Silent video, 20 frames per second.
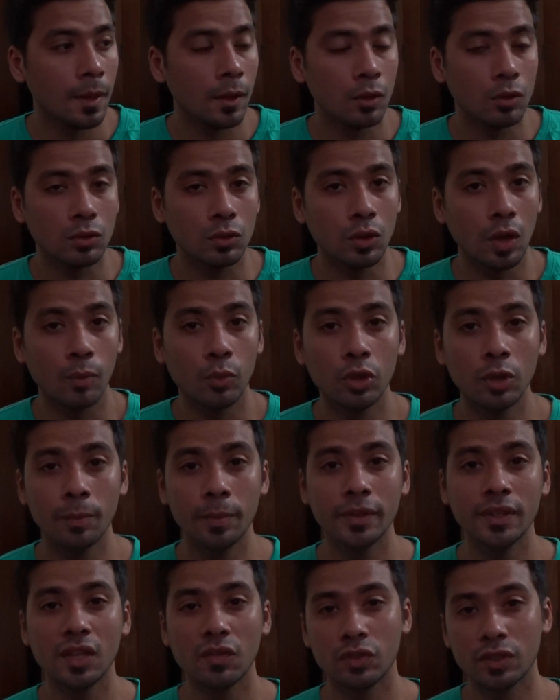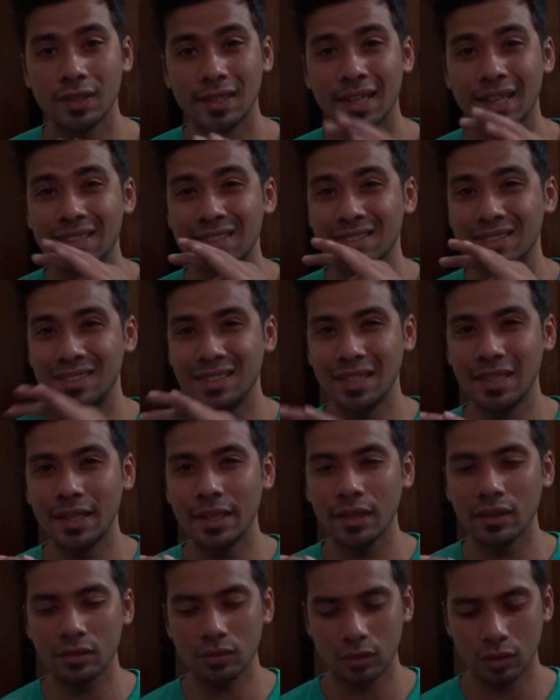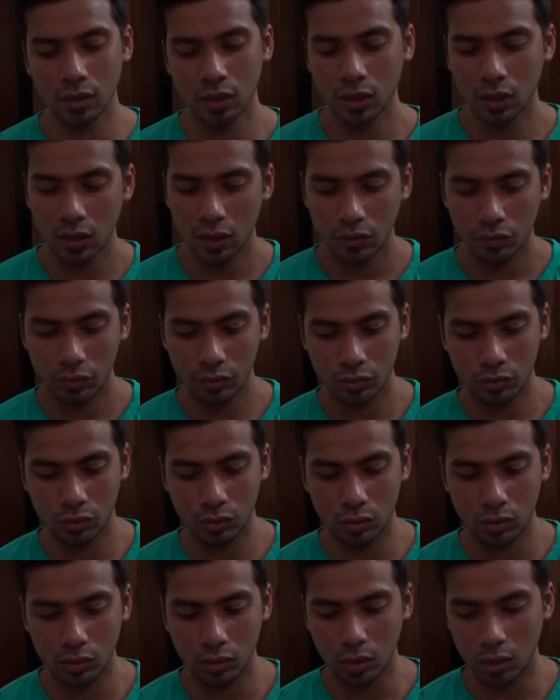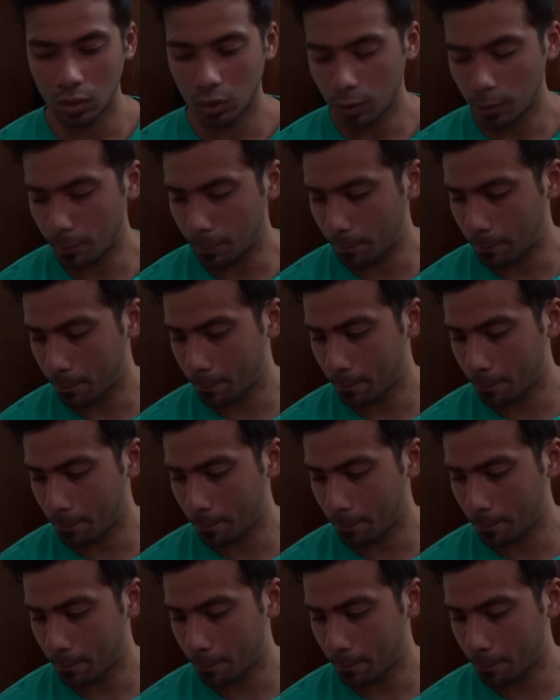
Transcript: So I'm going to be there for the next 3 days, which is on